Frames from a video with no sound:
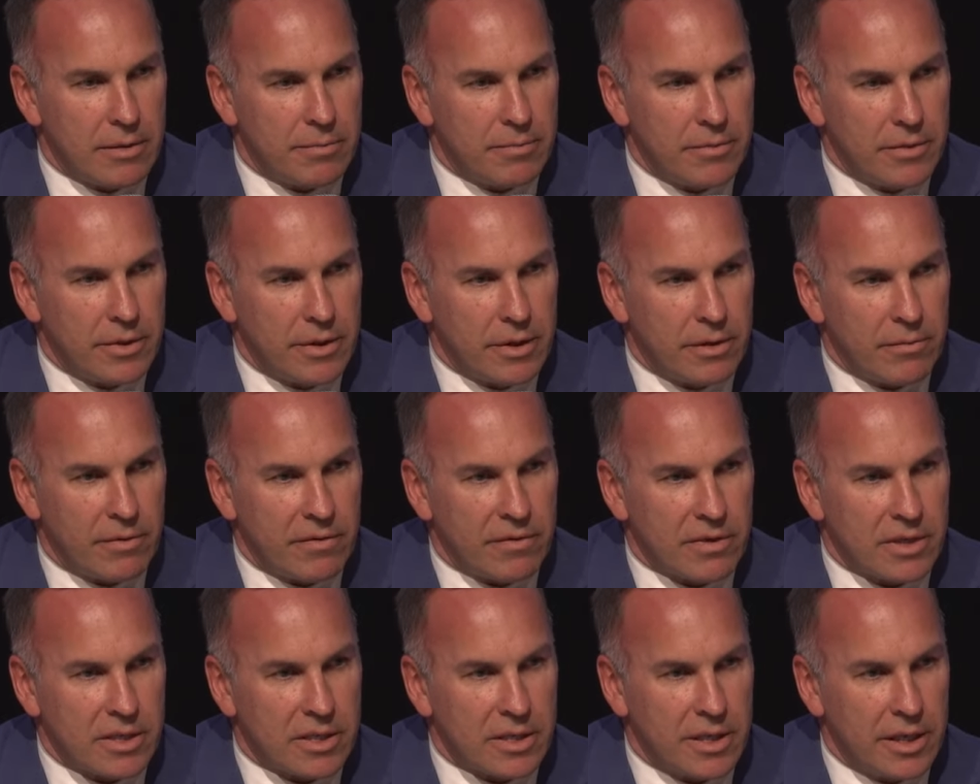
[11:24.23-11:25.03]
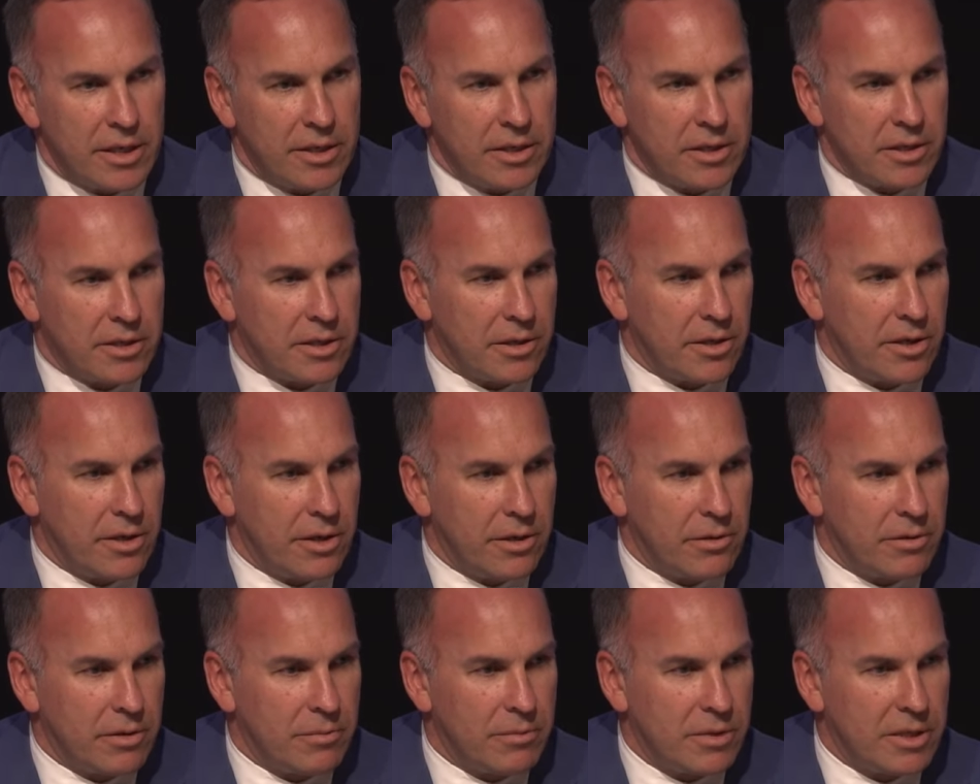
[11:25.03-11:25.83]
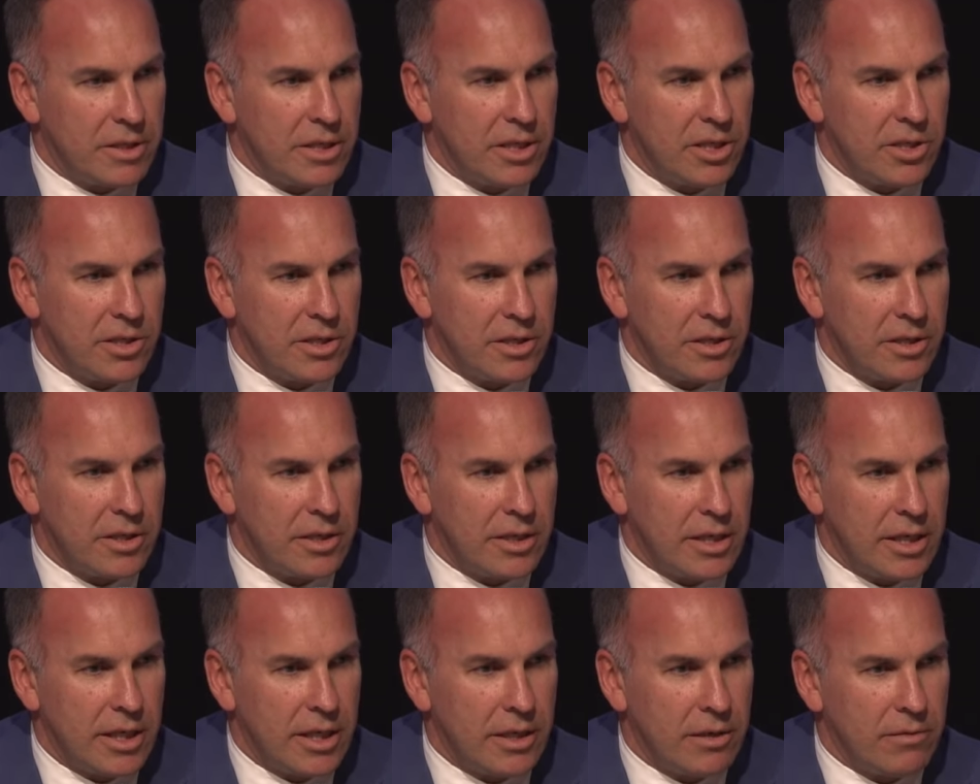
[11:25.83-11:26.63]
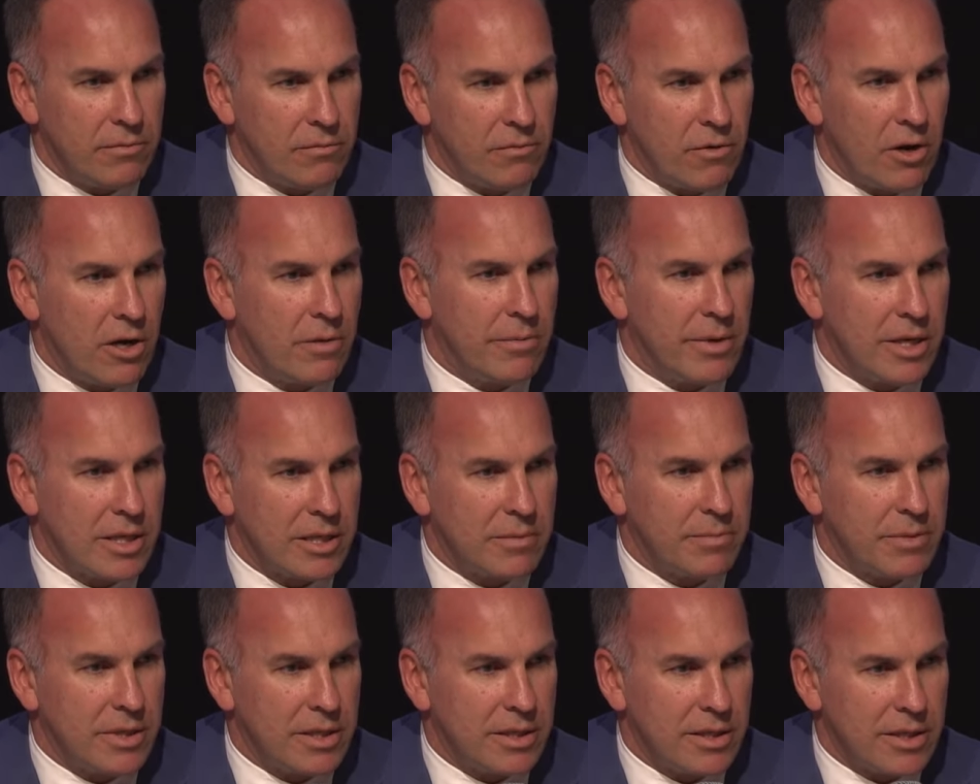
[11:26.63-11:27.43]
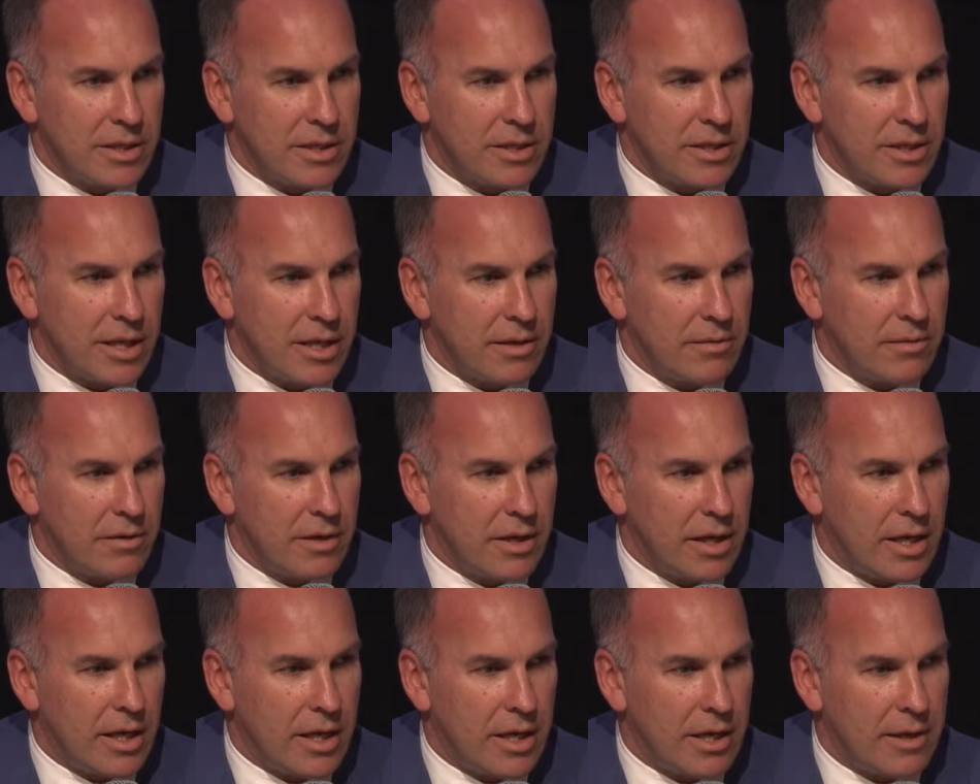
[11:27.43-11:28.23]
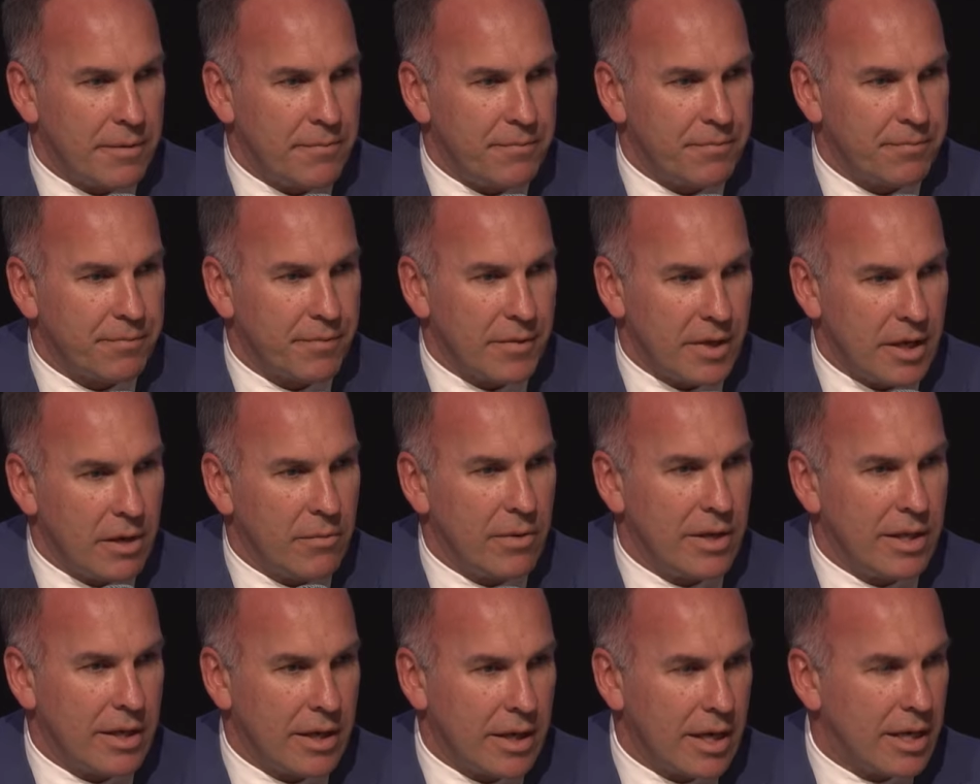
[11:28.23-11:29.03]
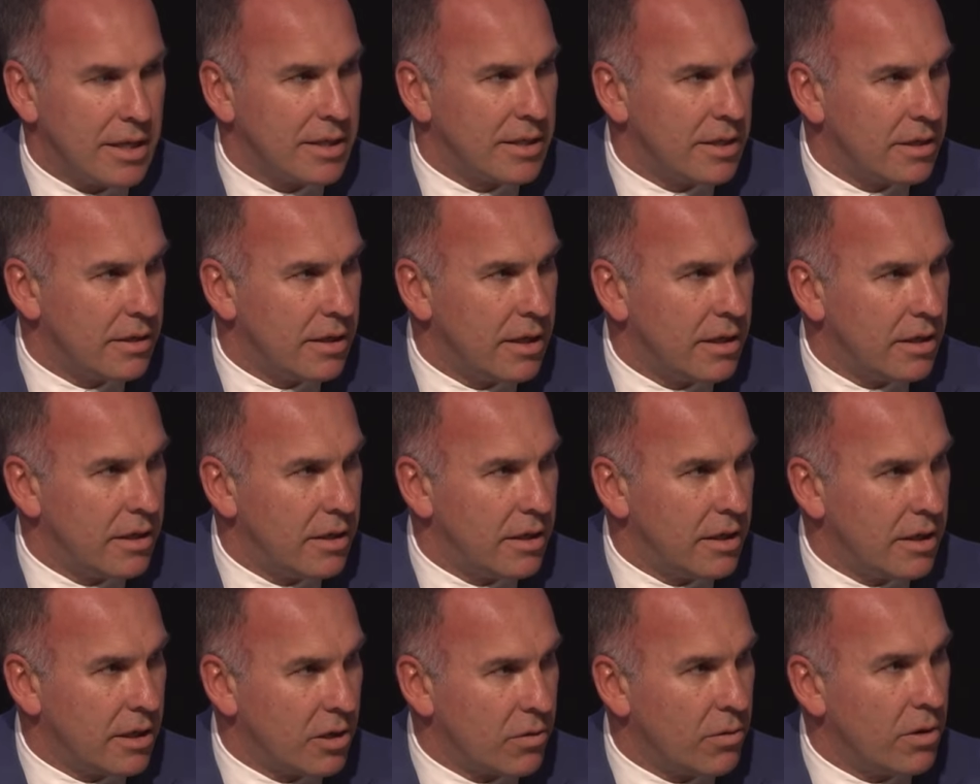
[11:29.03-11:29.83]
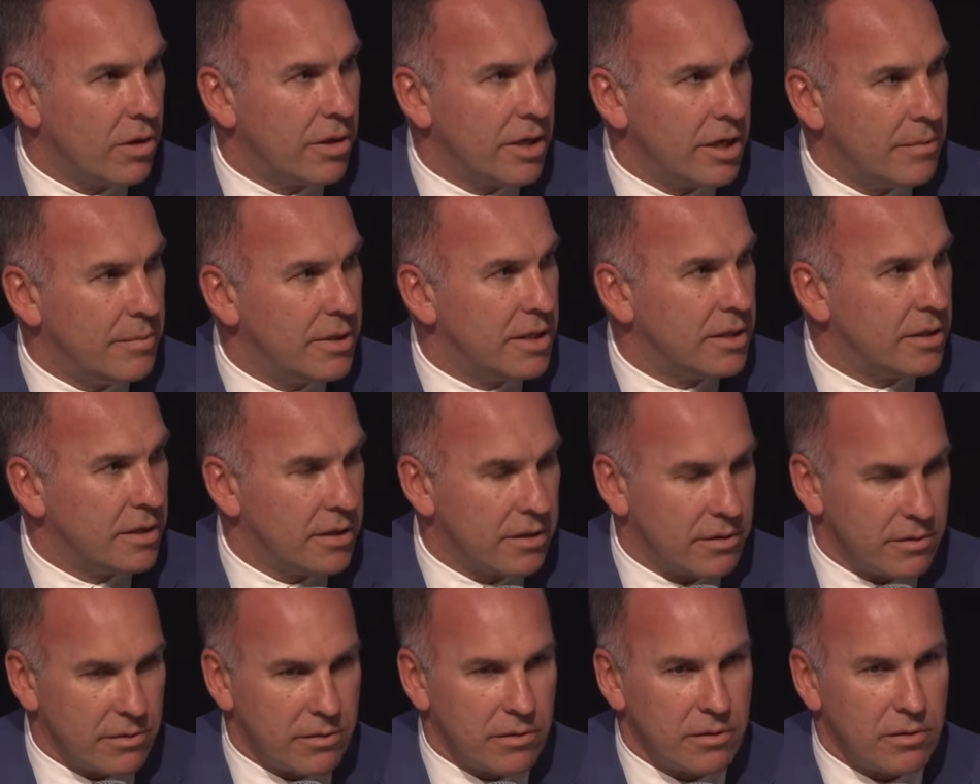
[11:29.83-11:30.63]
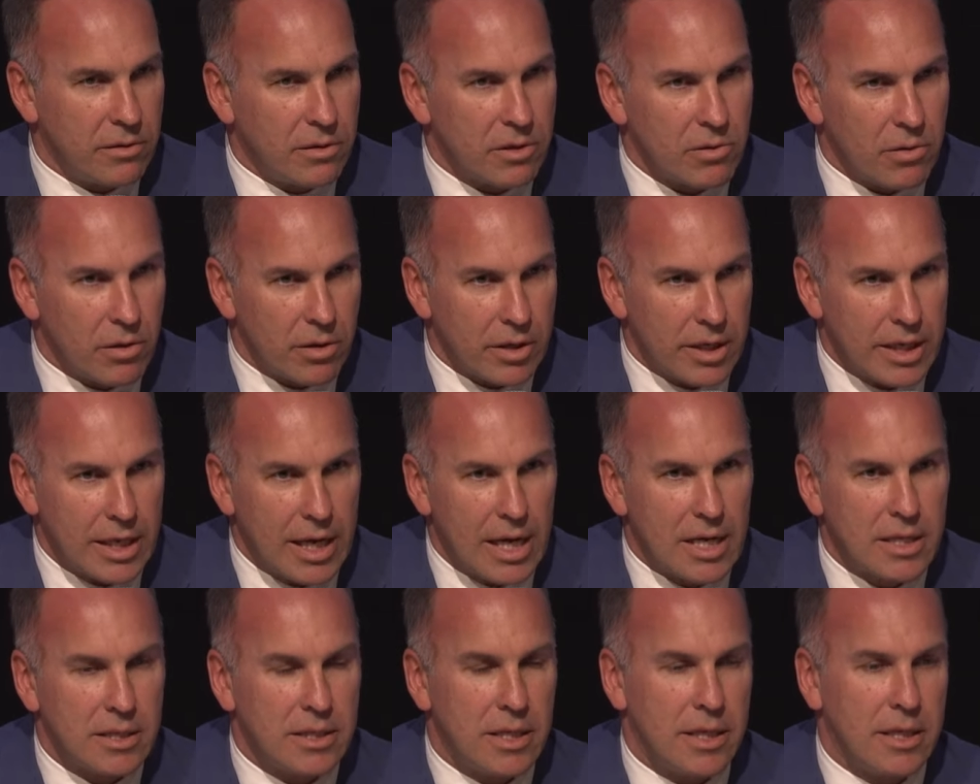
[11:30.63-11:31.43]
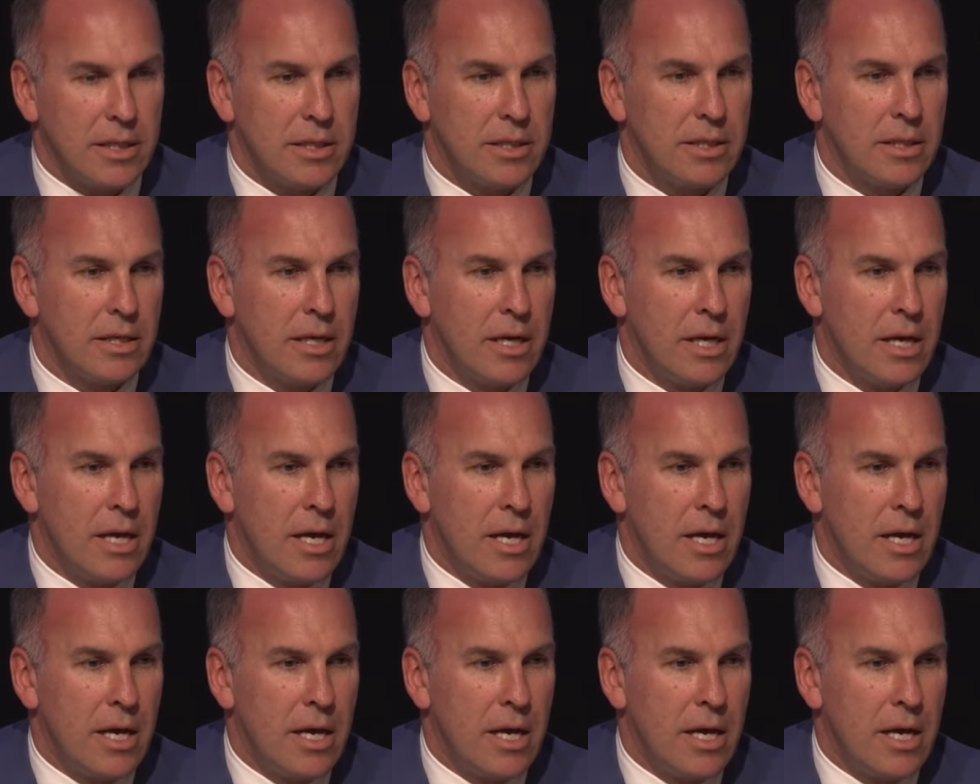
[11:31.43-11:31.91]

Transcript: you know, we've got a senior secured position in robust business that, you know, we think has a quality business or quality assets.